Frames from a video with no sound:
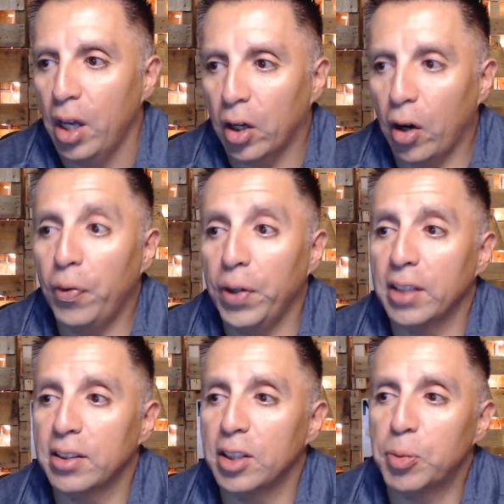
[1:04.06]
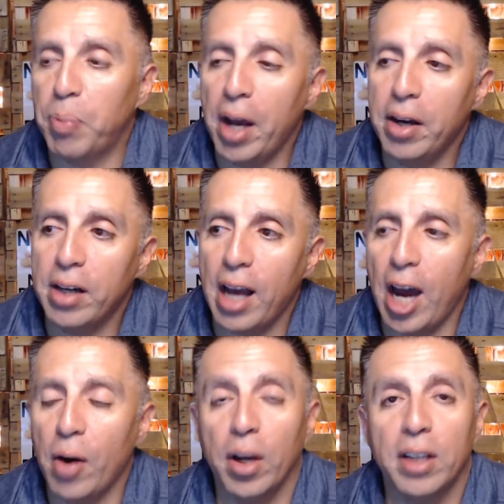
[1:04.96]
Confidence inspires,
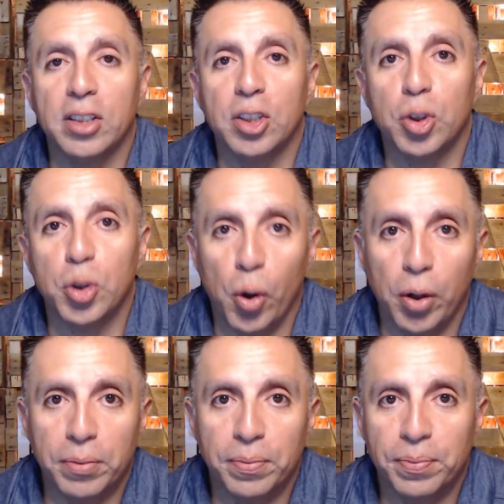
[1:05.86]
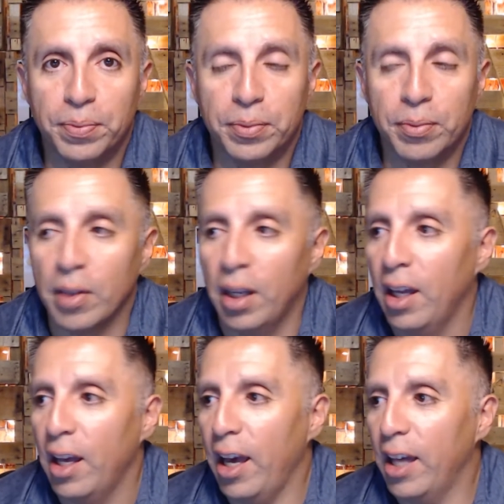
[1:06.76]
arrogance destroyed.
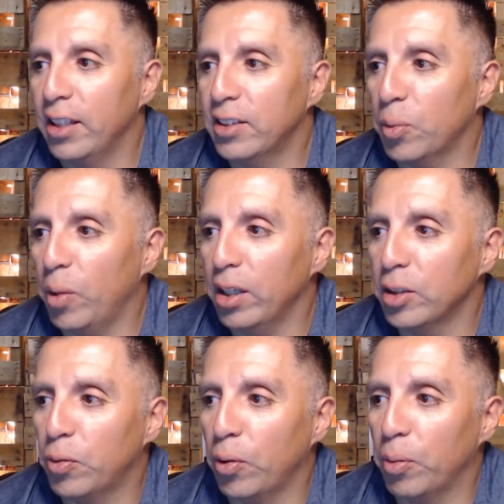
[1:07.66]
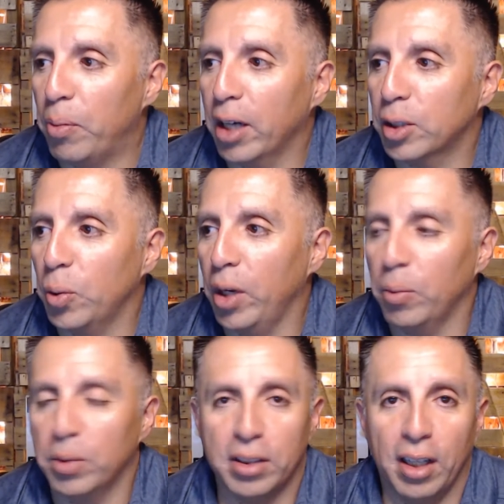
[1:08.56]
And this one is for Mark Twain,
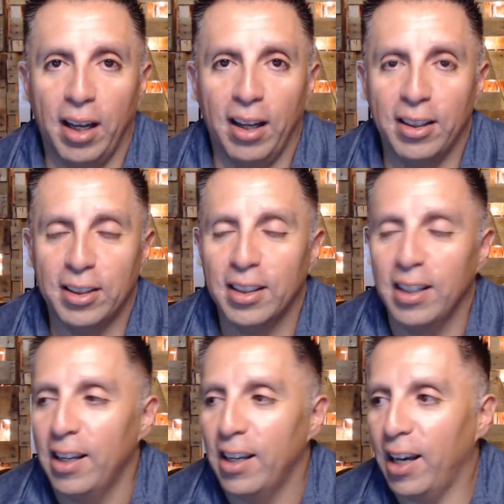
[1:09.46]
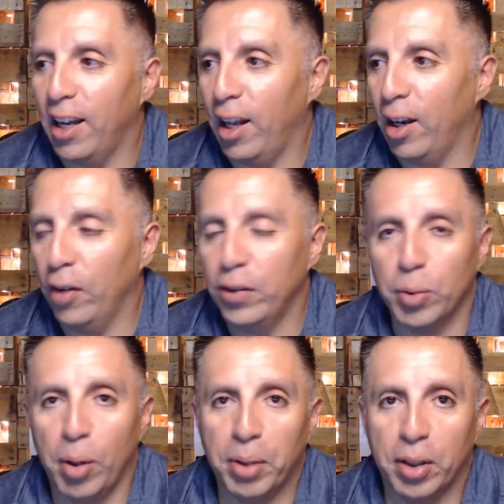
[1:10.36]
which I love this
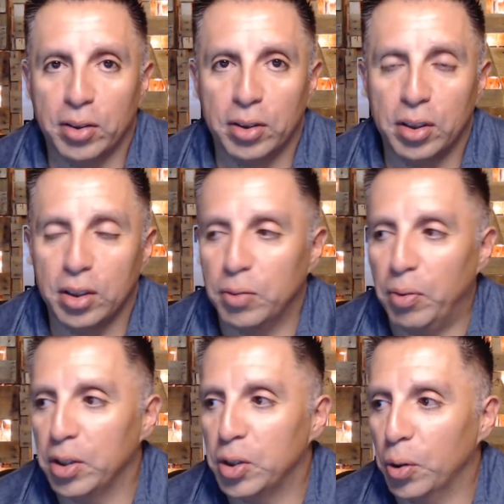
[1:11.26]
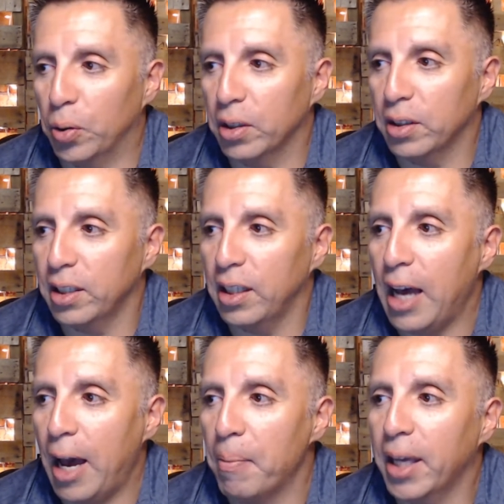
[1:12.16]
one because it's very short. It said,
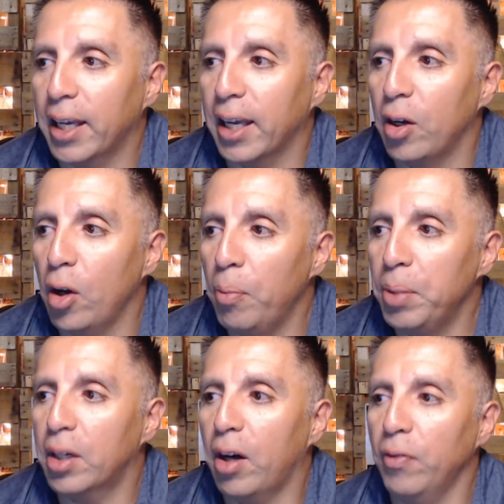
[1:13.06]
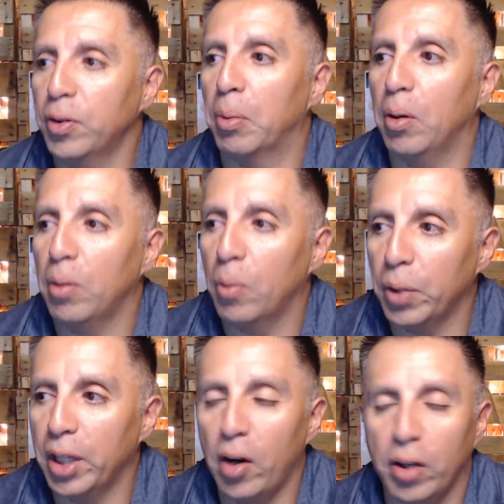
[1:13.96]
a man cannot be comfortable
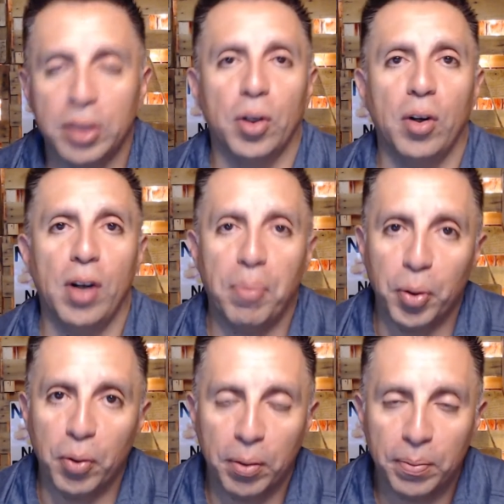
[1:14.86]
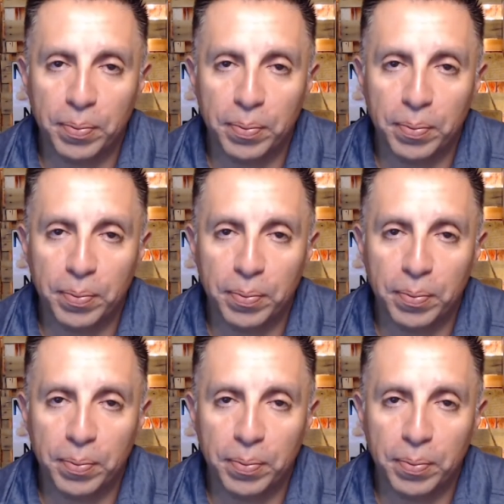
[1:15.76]
without his own approval.